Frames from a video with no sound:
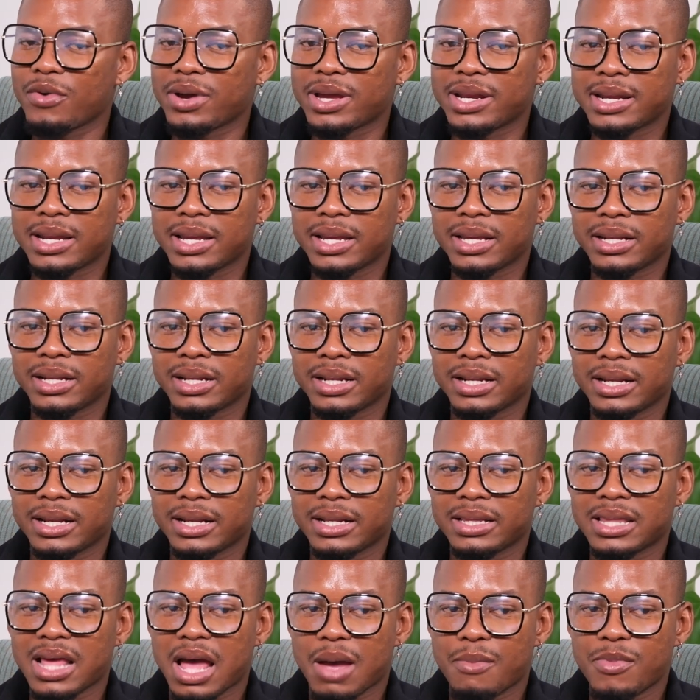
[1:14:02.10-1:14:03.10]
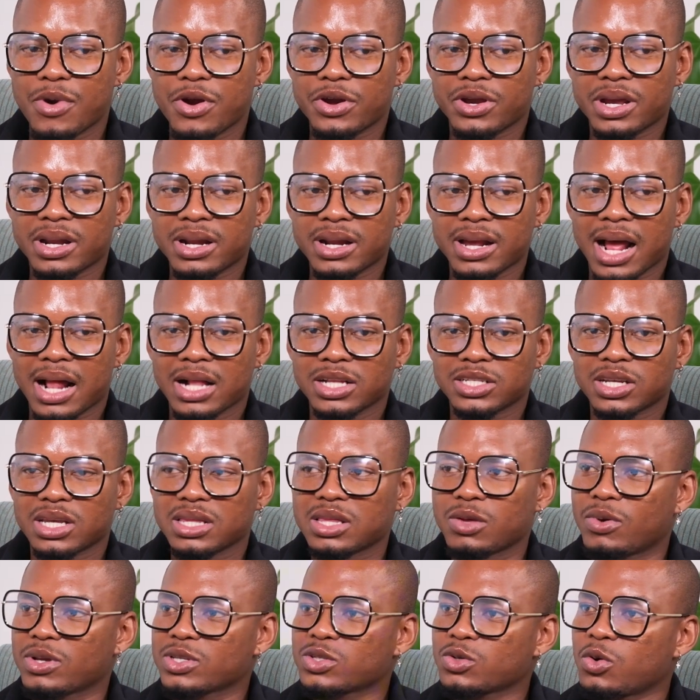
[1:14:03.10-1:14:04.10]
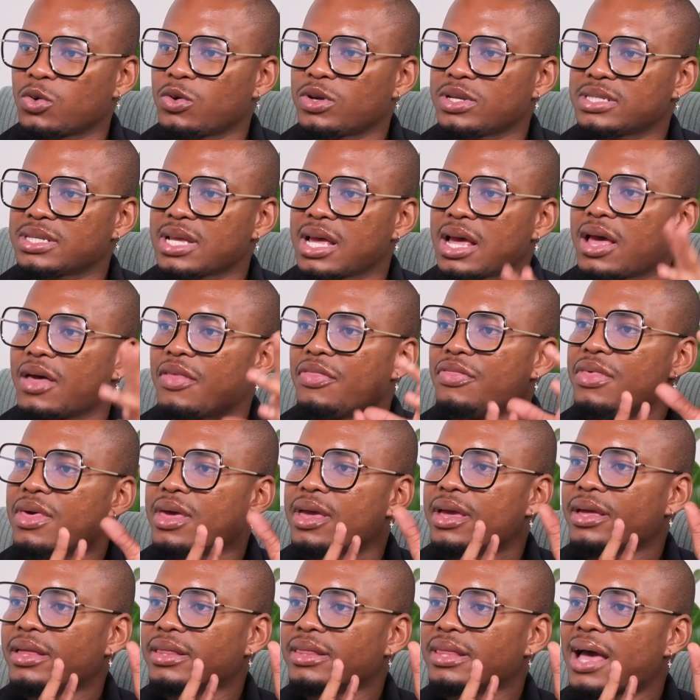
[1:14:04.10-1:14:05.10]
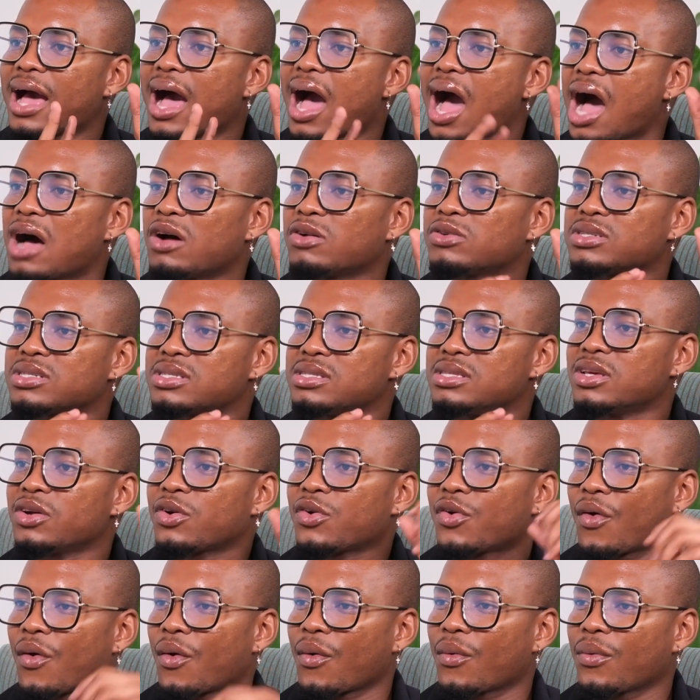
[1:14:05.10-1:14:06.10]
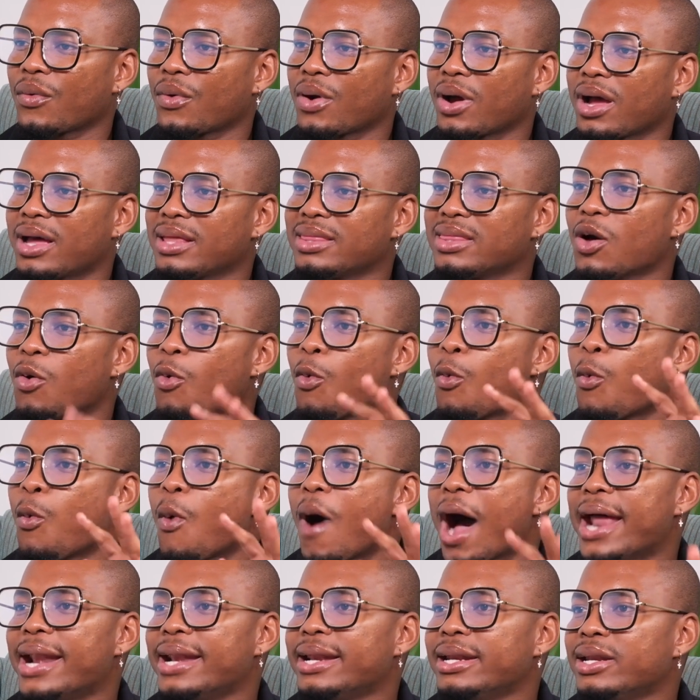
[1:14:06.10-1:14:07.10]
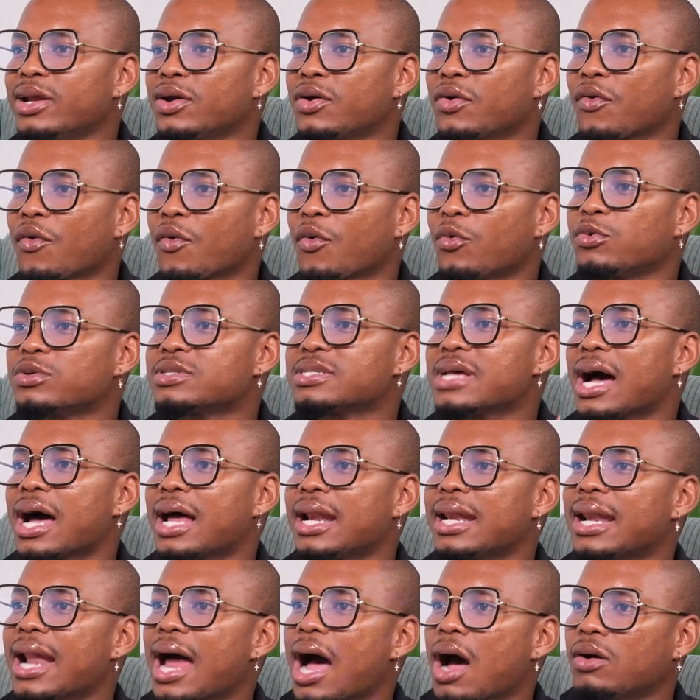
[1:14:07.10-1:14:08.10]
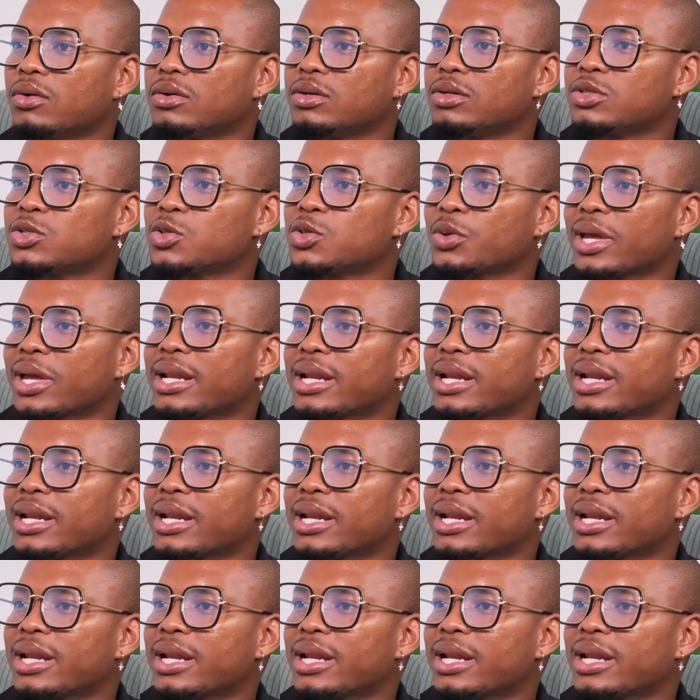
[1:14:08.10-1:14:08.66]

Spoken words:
in the American culture, there was always the house Negro, the one Negro who's allowed to get